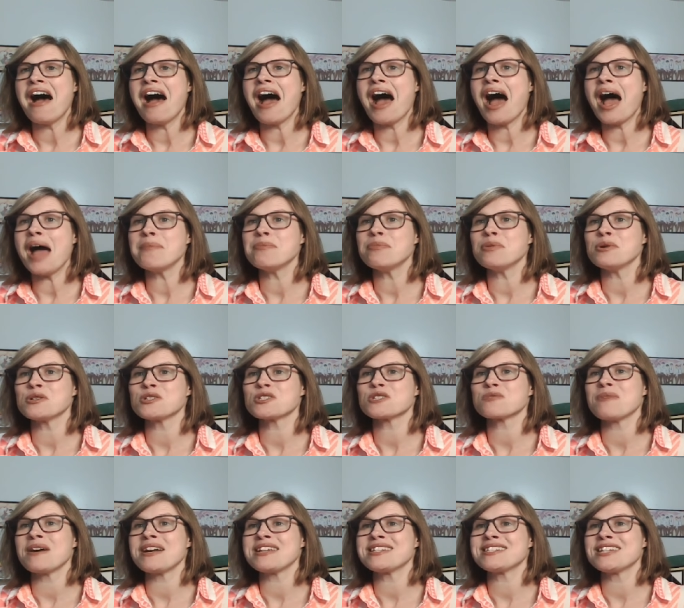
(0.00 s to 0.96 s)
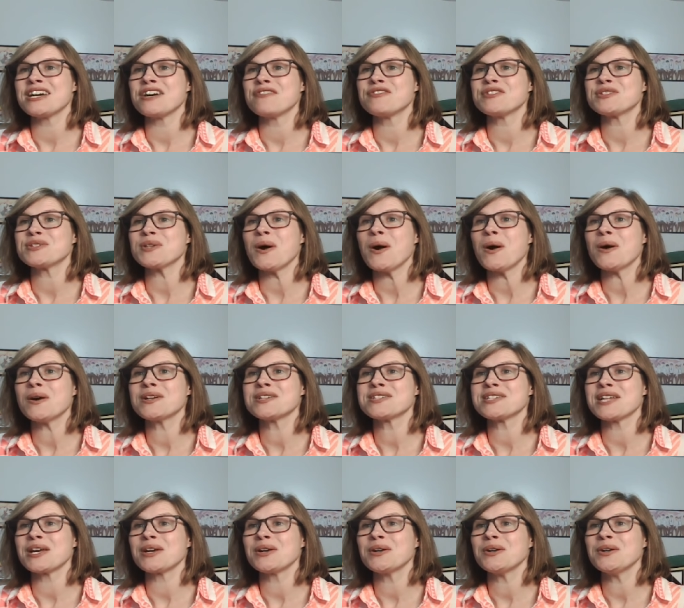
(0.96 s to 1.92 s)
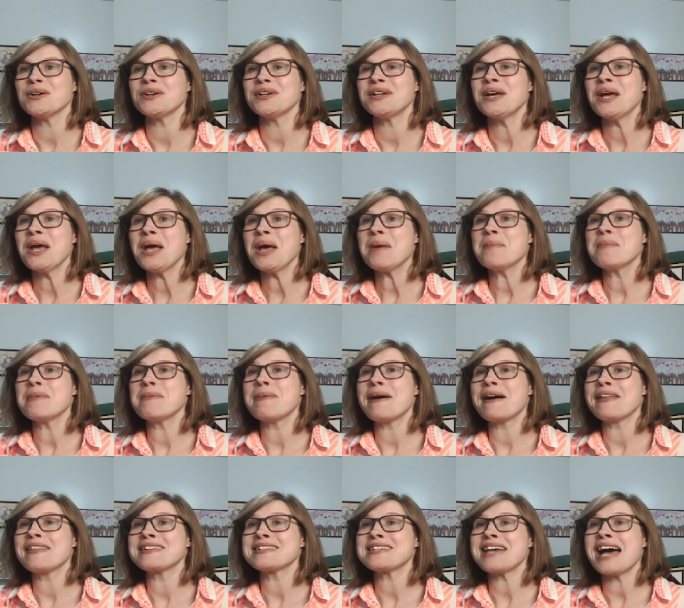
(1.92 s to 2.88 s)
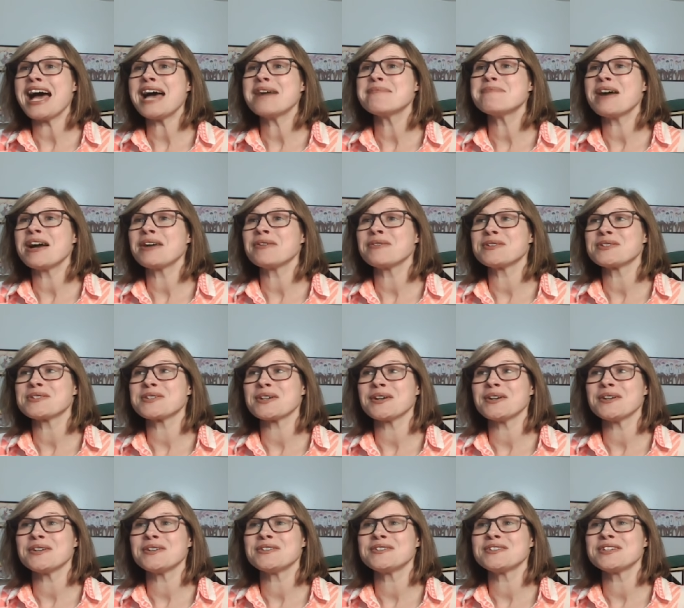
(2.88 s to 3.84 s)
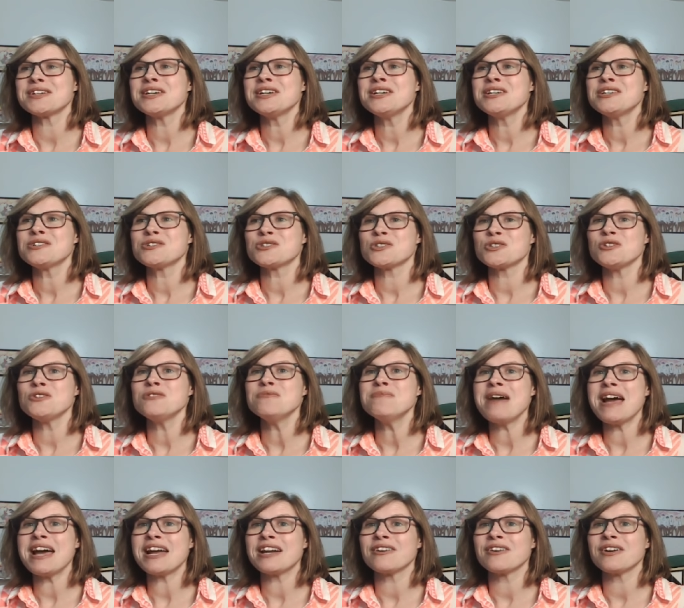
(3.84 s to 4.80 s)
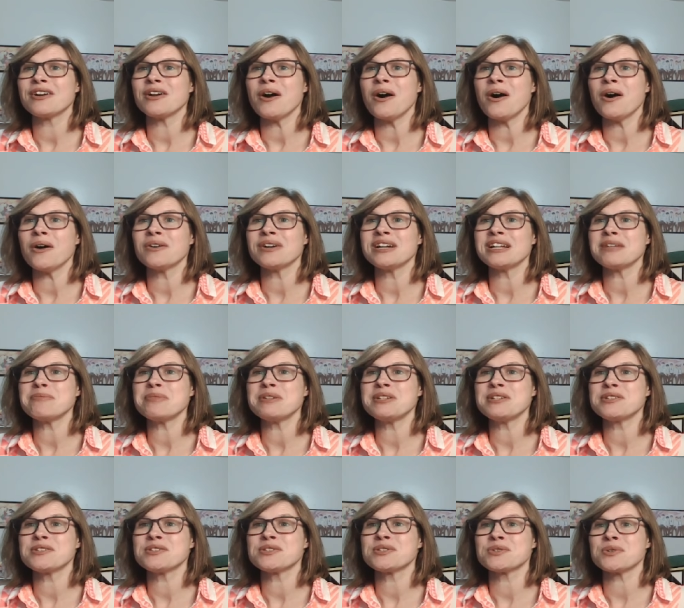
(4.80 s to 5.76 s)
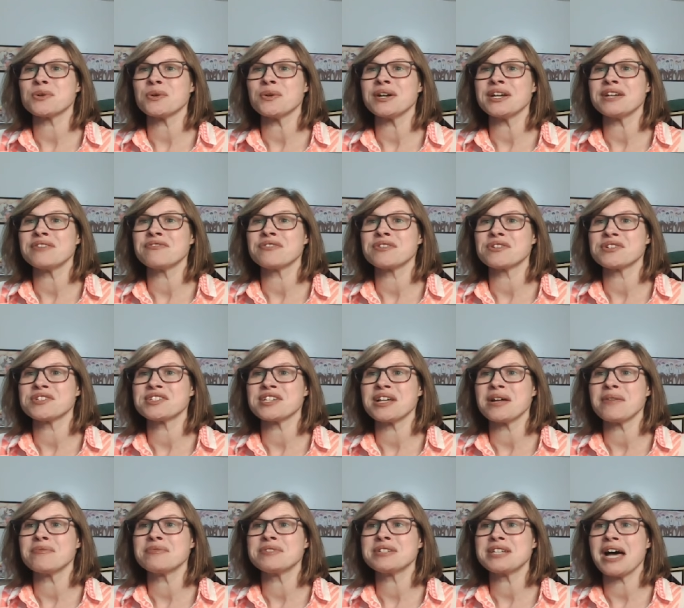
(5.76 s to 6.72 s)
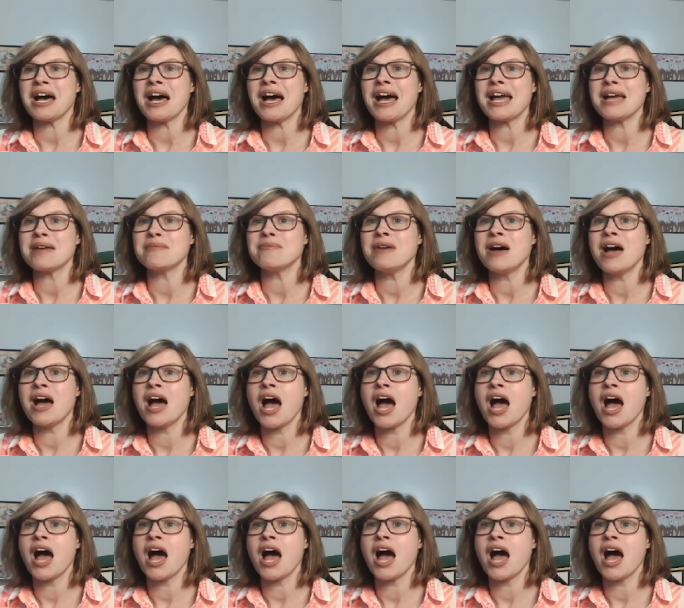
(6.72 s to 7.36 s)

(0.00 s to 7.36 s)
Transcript: I pushed myself as hard as I could, but by the time I returned, Qiu Manor had already been destroyed for some time.